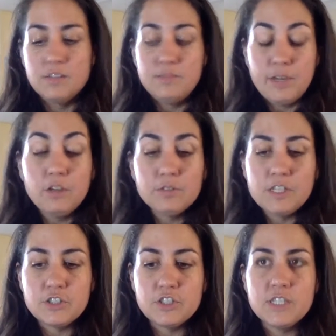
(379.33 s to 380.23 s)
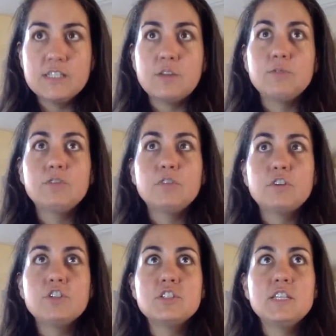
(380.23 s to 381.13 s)
my own research is that
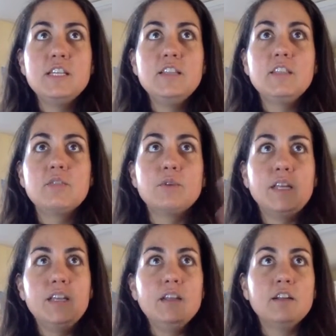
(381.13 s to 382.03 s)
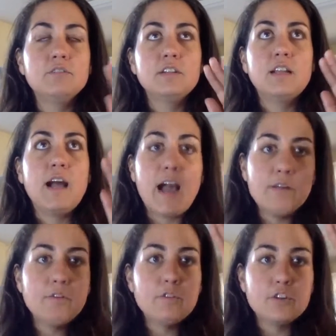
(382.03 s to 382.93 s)
reverse T3 and high
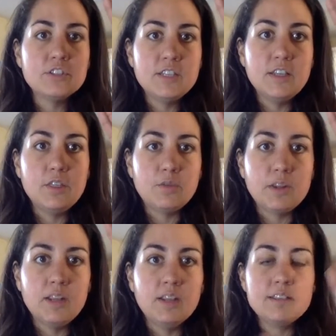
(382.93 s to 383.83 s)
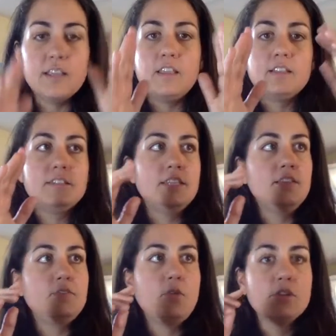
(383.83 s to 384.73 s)
reverse T3, it's like
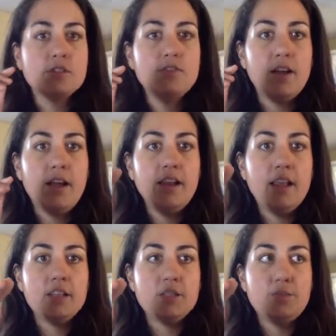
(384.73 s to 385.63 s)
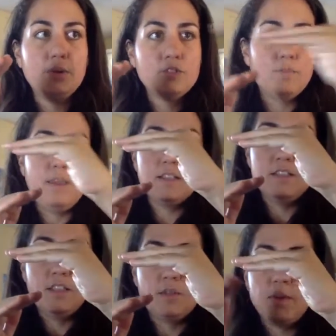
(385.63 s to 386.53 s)
T4 is fine and it's supposed to make
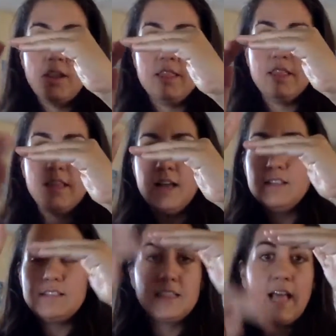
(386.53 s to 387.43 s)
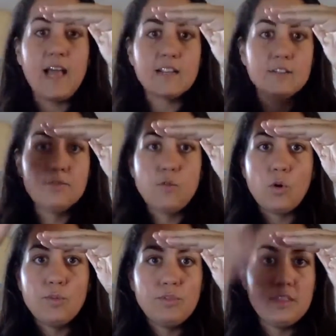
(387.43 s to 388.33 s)
T3, and then that is like the active
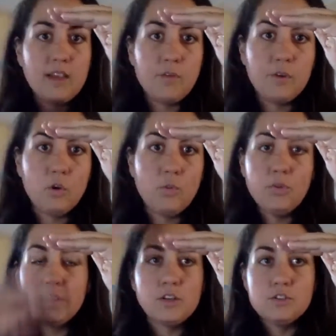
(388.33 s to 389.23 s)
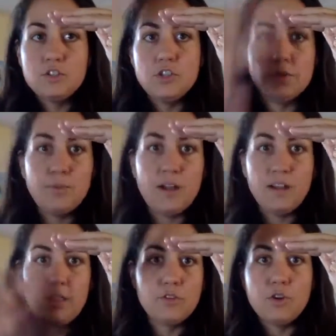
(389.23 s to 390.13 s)
form of the thyroid hormone that goes to your body,
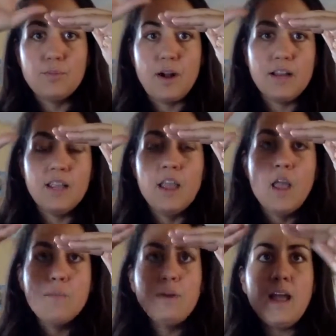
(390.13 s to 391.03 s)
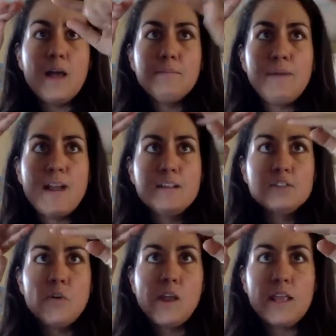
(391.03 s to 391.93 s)
like through your body. But mine is
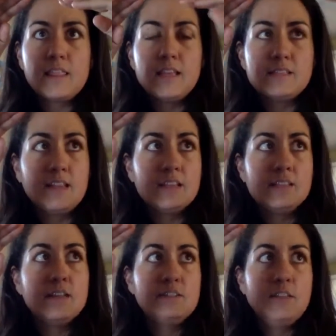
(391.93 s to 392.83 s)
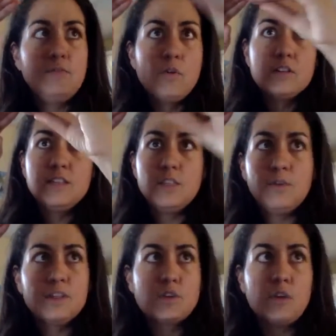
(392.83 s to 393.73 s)
going like this, like instead of T4 to
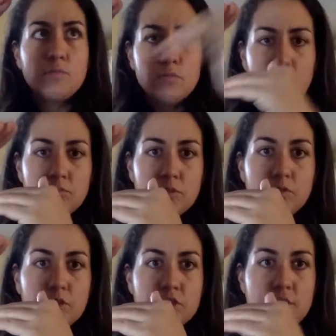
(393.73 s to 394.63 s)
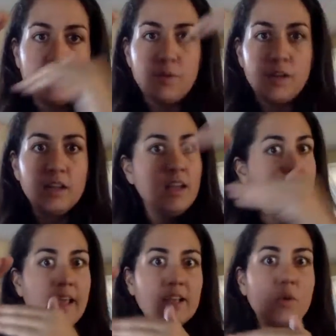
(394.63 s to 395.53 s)
T3, it's going reverse T3,
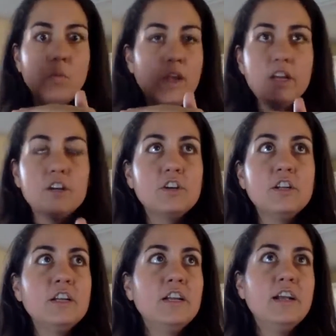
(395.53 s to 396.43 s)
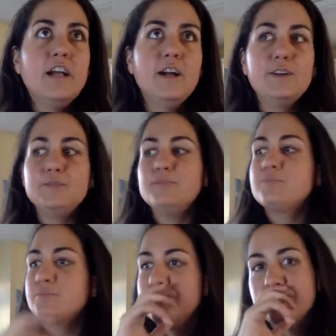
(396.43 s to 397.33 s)
like a weird,
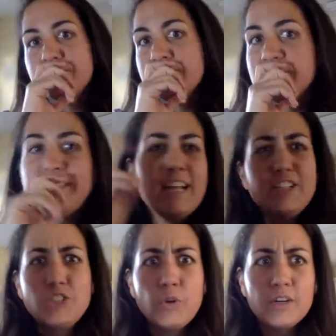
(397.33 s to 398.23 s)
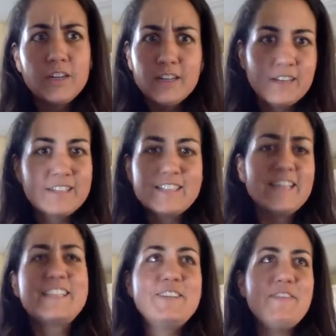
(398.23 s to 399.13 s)
not a shortcut because it
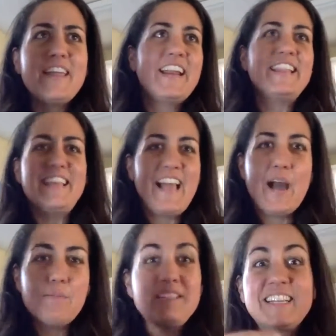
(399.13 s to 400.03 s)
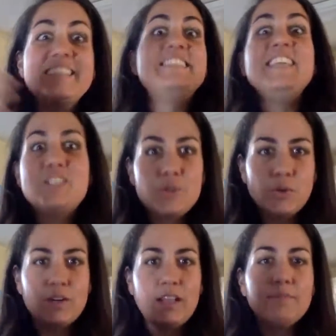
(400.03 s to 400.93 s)
doesn't make anything happen. It's like a
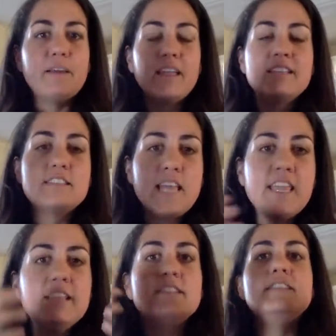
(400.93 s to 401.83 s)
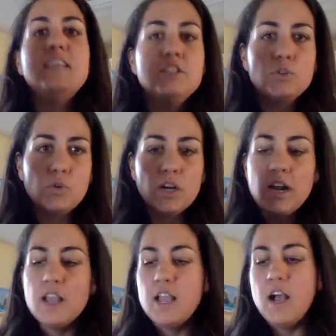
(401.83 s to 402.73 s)
detour, like it's taking a detour,
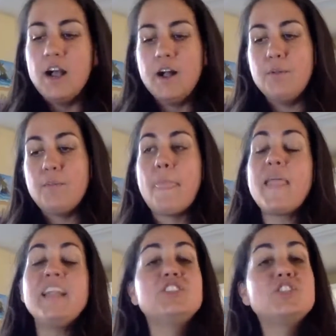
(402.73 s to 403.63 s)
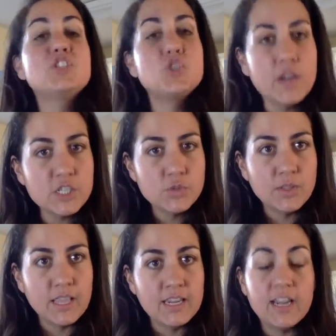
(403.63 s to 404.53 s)
and it's stress
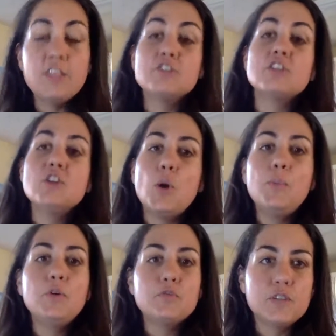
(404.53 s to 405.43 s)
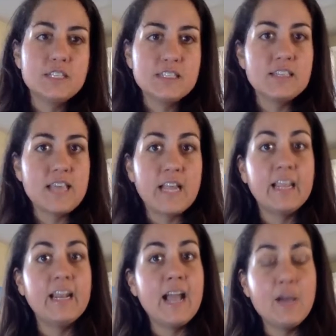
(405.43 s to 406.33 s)
related. And there's a number of reasons that
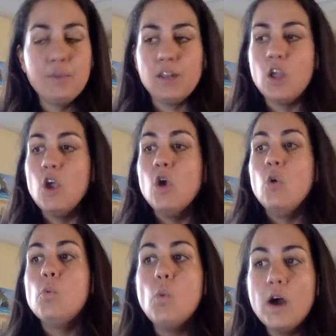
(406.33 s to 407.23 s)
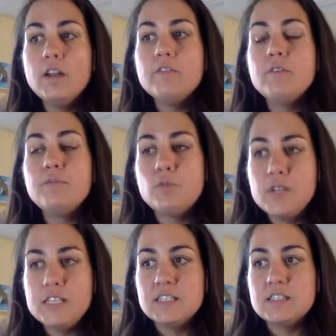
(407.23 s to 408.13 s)
can happen. One of the
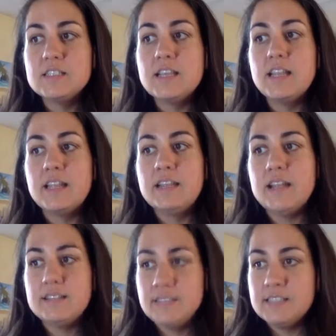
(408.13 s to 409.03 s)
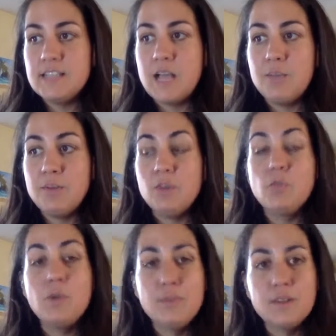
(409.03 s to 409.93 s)
reasons that it tends to happen in
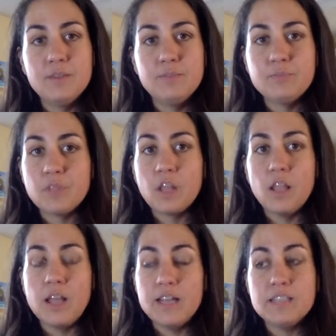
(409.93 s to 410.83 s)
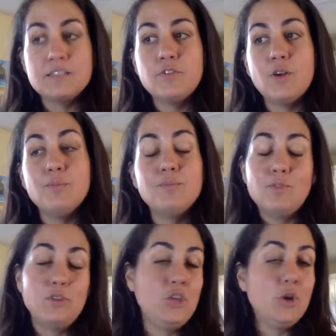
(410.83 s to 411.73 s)
women a lot is from
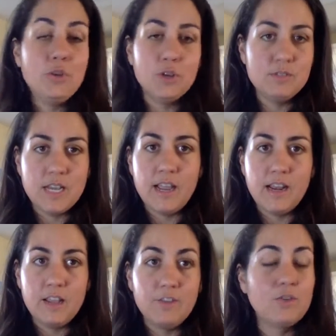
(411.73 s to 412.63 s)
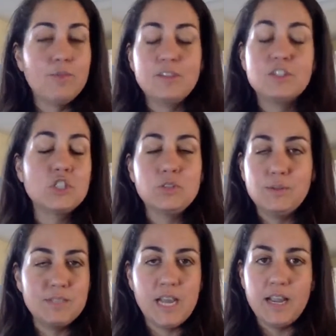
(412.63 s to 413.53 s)
yo-yo dieting, from
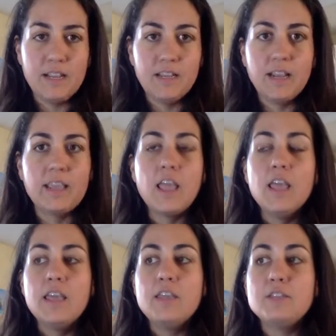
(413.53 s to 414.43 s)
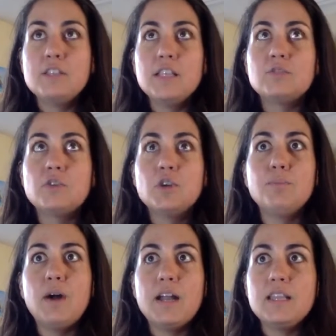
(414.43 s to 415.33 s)
extreme dieting. Like it's when your
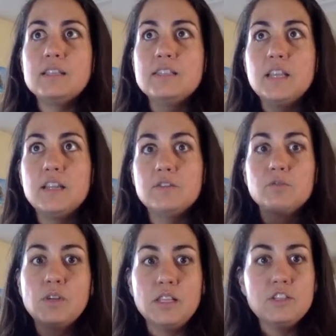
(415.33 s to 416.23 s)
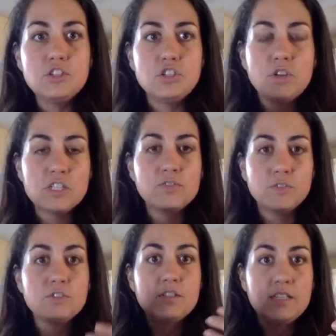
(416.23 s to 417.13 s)
body is in a really
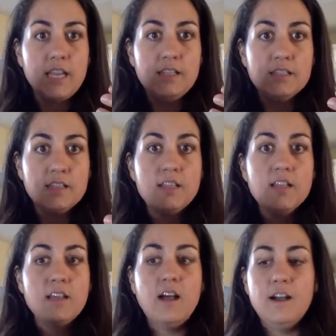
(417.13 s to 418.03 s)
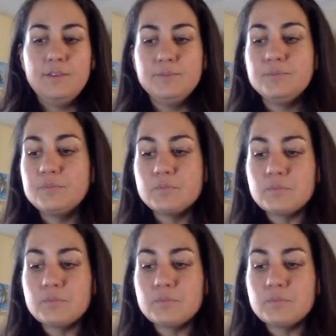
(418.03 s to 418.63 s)
stressful state. And